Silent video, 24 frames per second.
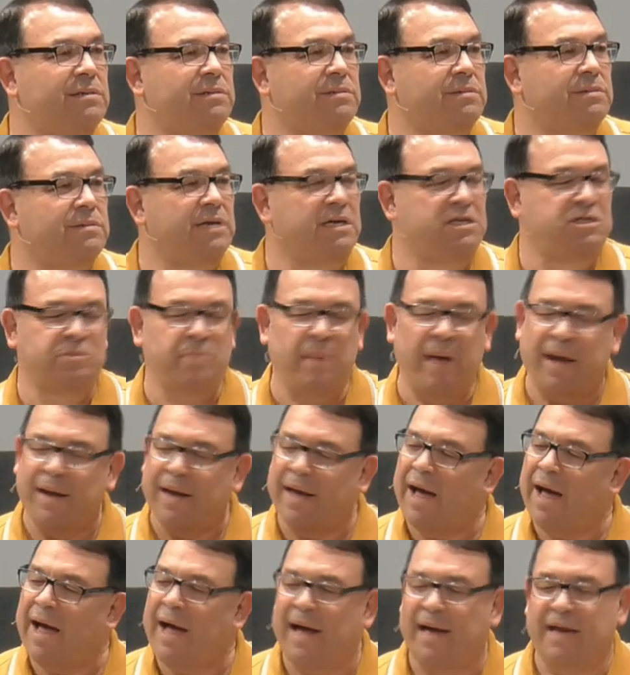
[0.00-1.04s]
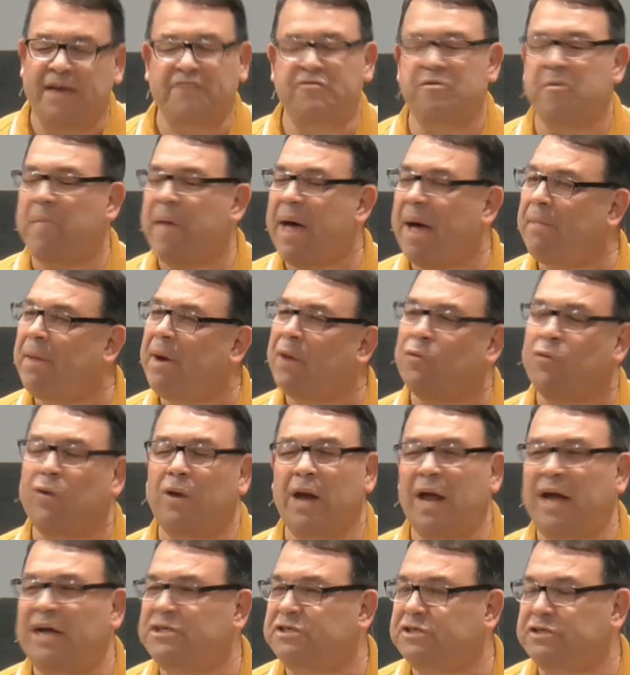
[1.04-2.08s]
It's about God. It's about my
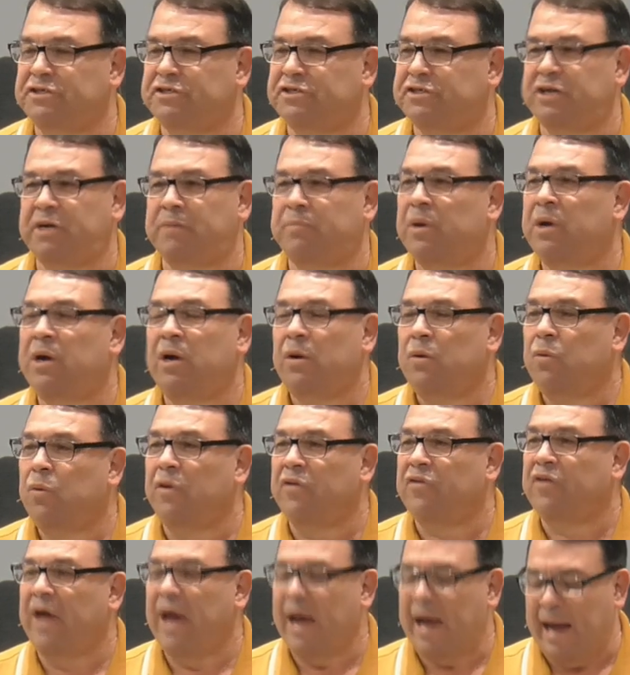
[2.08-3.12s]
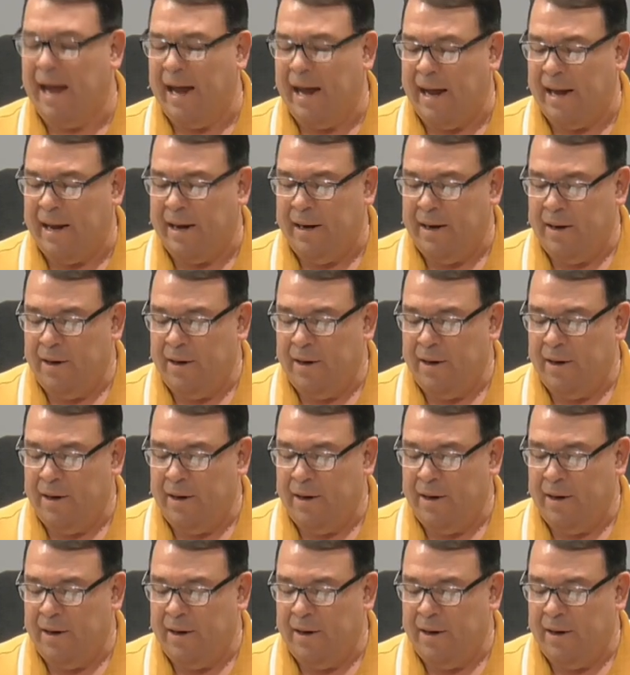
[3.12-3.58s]
relationship with God.